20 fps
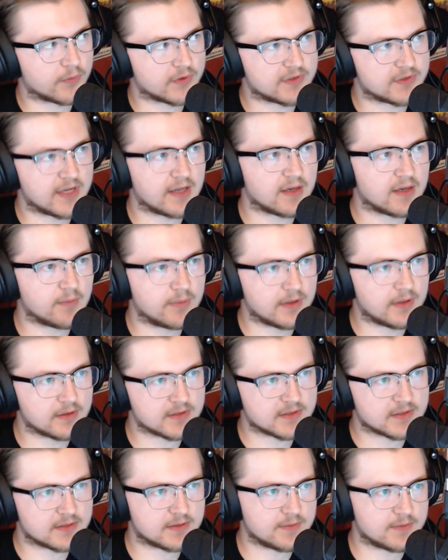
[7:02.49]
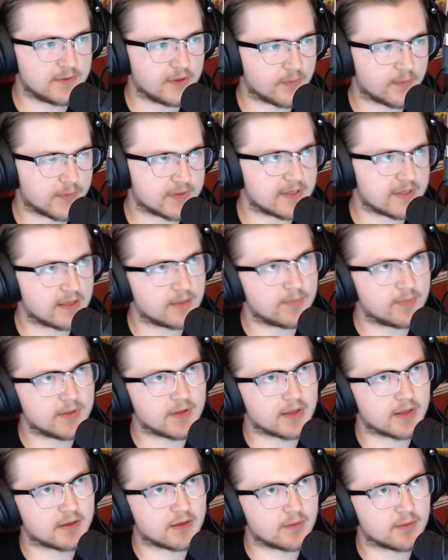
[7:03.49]
pretend to be
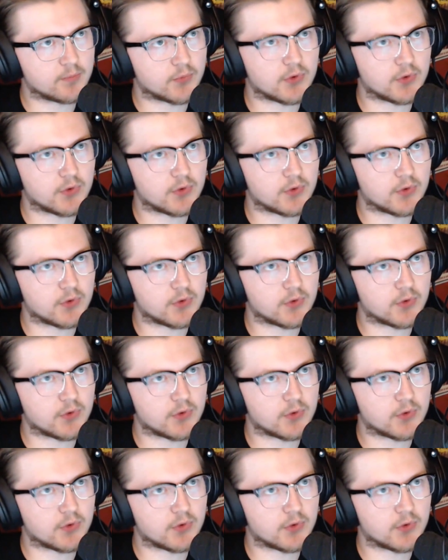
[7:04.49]
like a